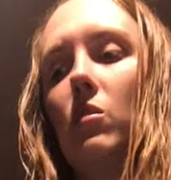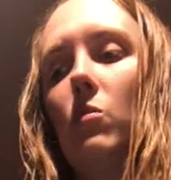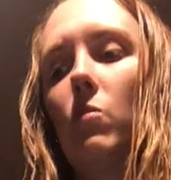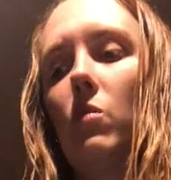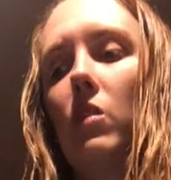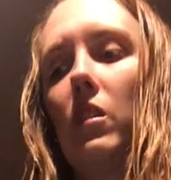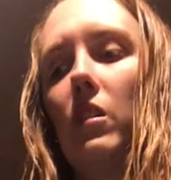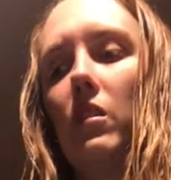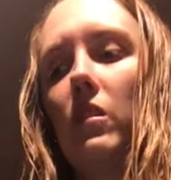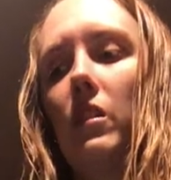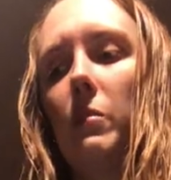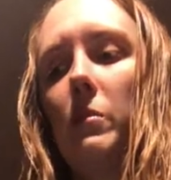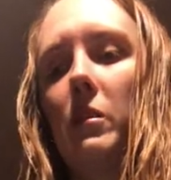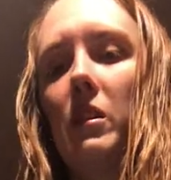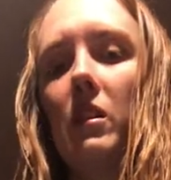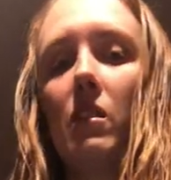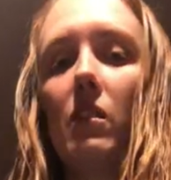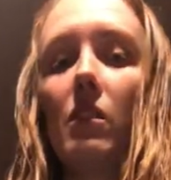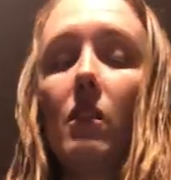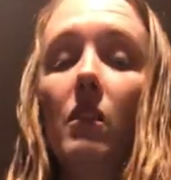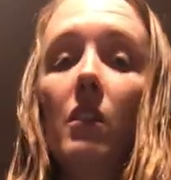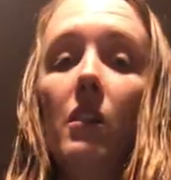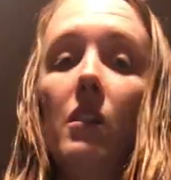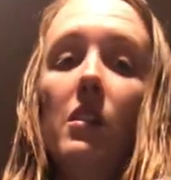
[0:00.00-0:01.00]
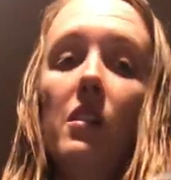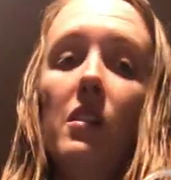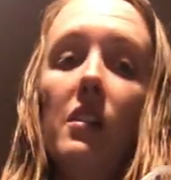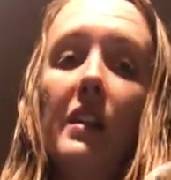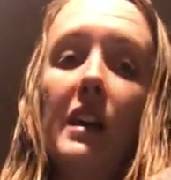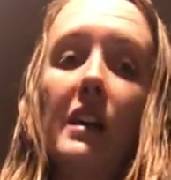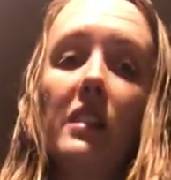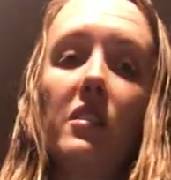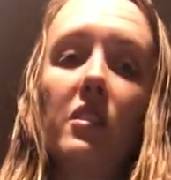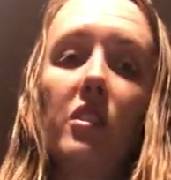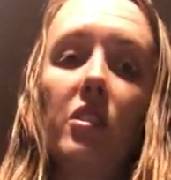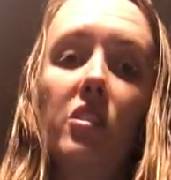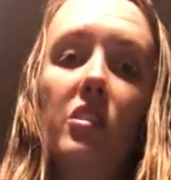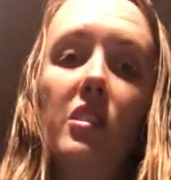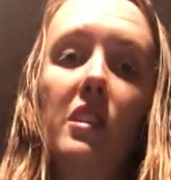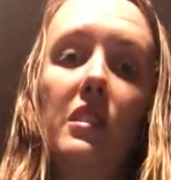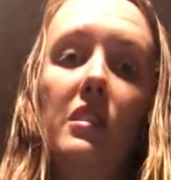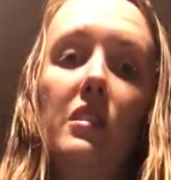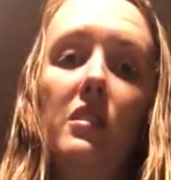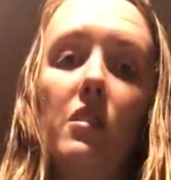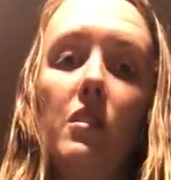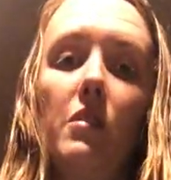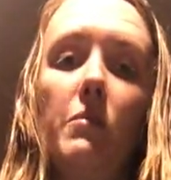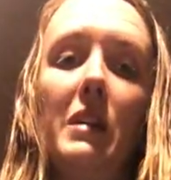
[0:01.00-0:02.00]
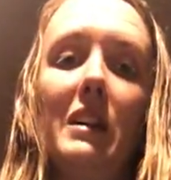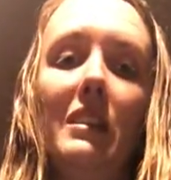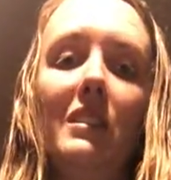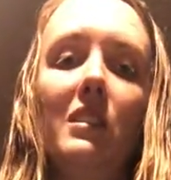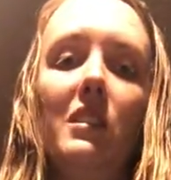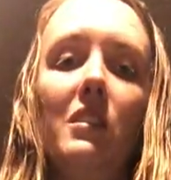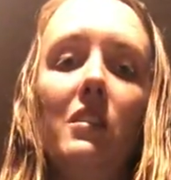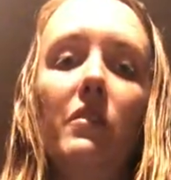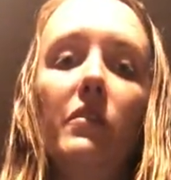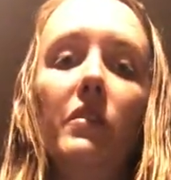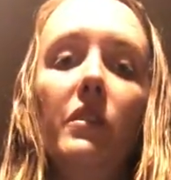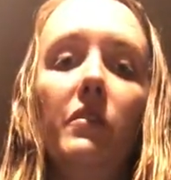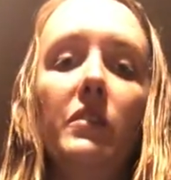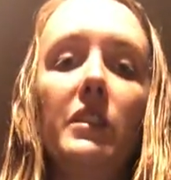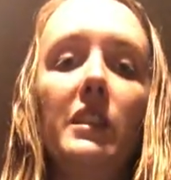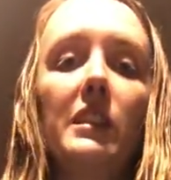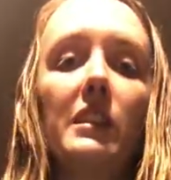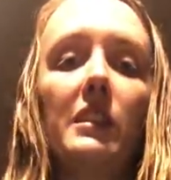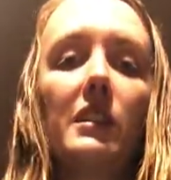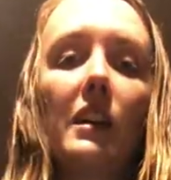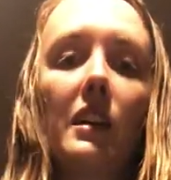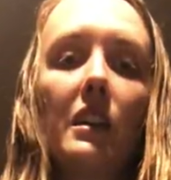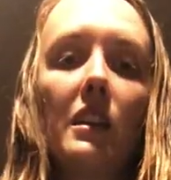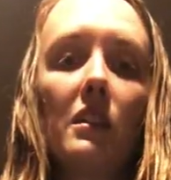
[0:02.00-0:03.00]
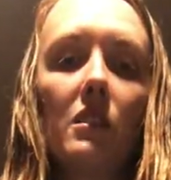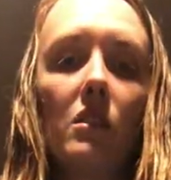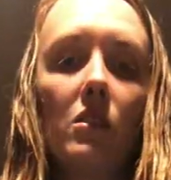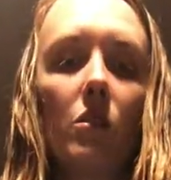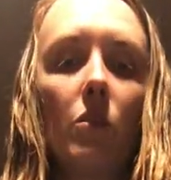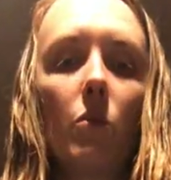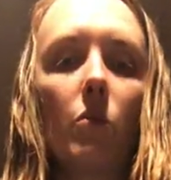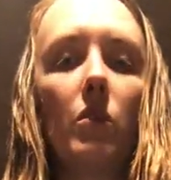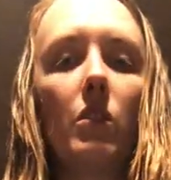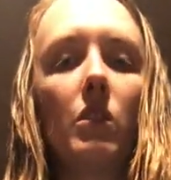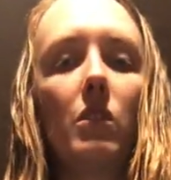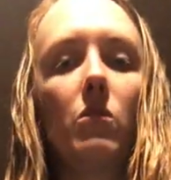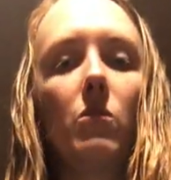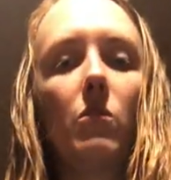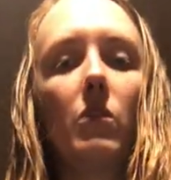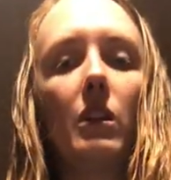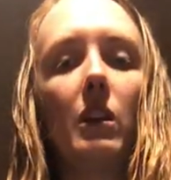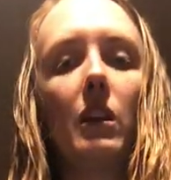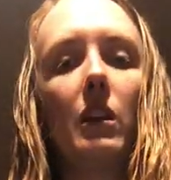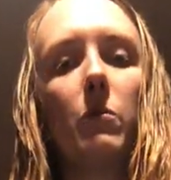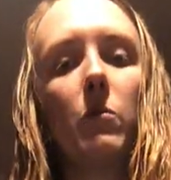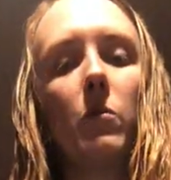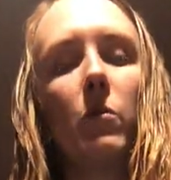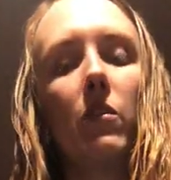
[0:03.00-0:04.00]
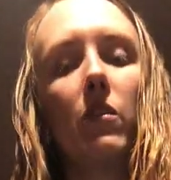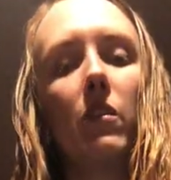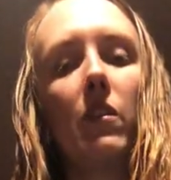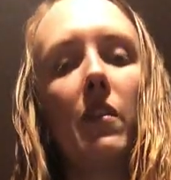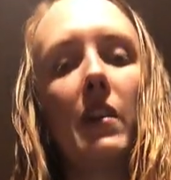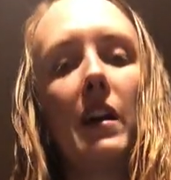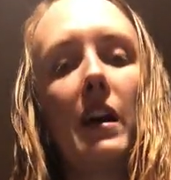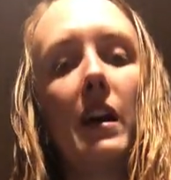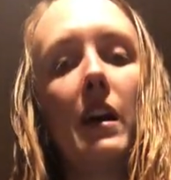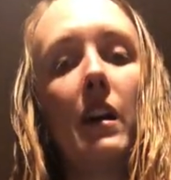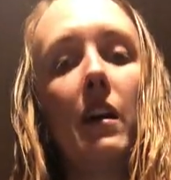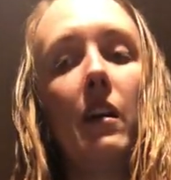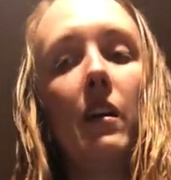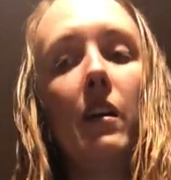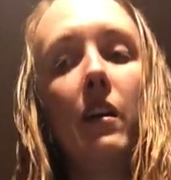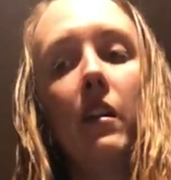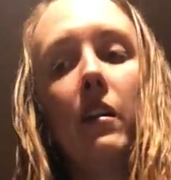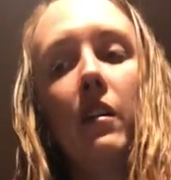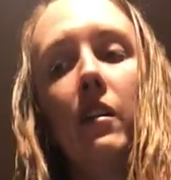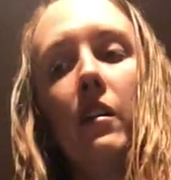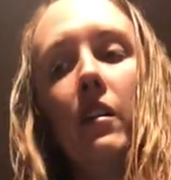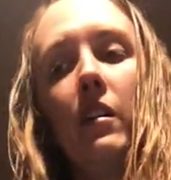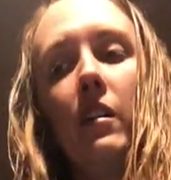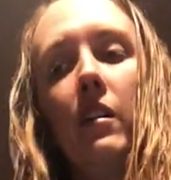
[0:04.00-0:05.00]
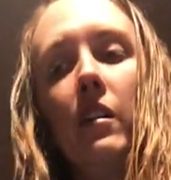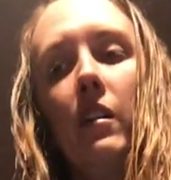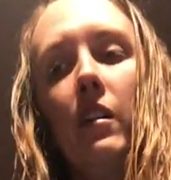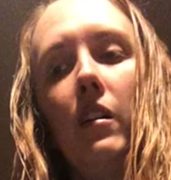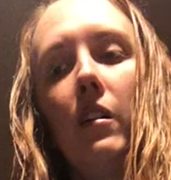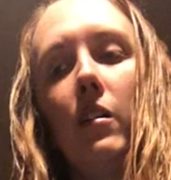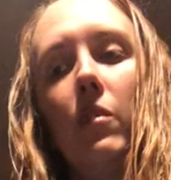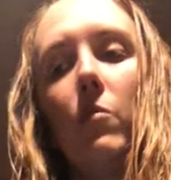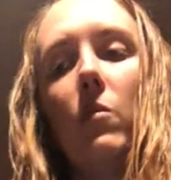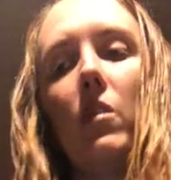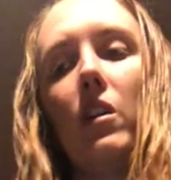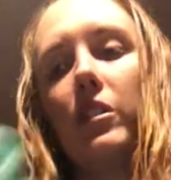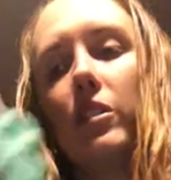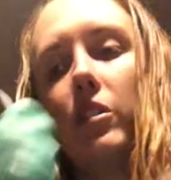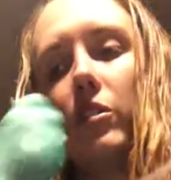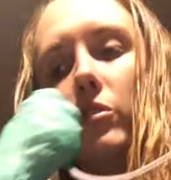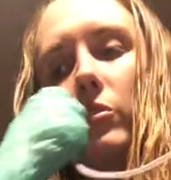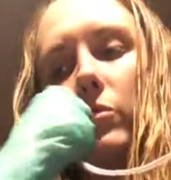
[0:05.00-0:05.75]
you want to limit that suctioning to about 10 to 15 seconds. You don't want to do it any more than that while you're